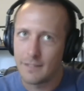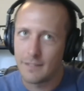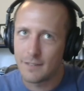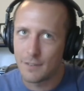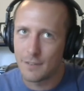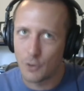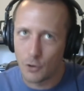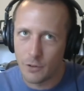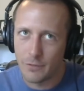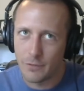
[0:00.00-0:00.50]

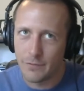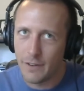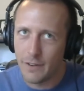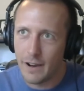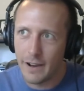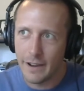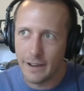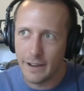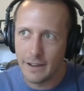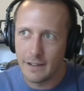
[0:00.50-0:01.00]

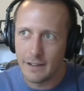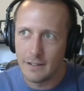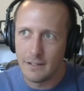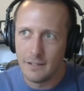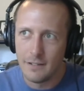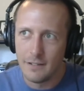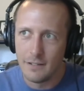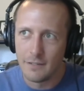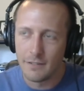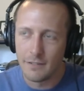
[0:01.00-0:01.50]
certified
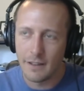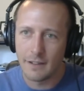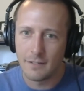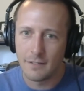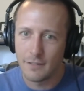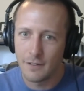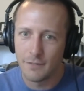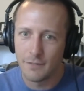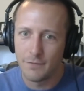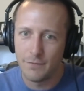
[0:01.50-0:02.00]

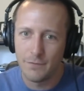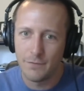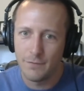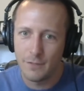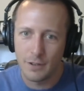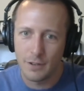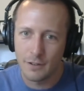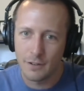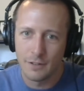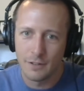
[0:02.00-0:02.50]
like to
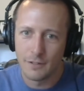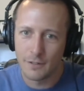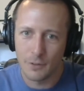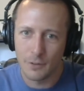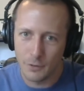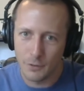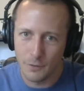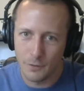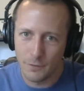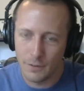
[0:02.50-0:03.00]
to
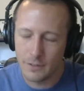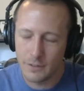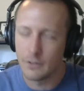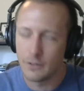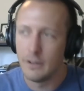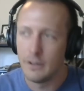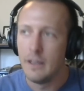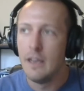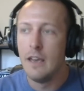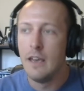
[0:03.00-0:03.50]
consult you
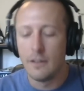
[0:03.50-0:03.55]
physically.